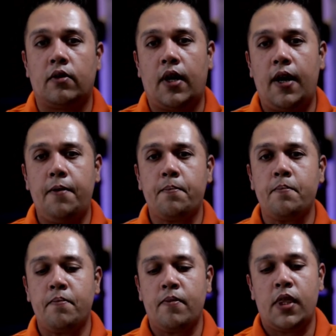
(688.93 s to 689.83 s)
okay?
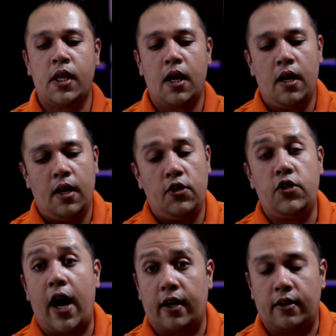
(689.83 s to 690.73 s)

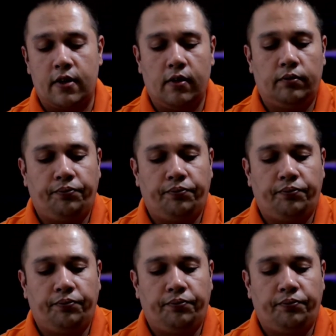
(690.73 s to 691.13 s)
Jackets.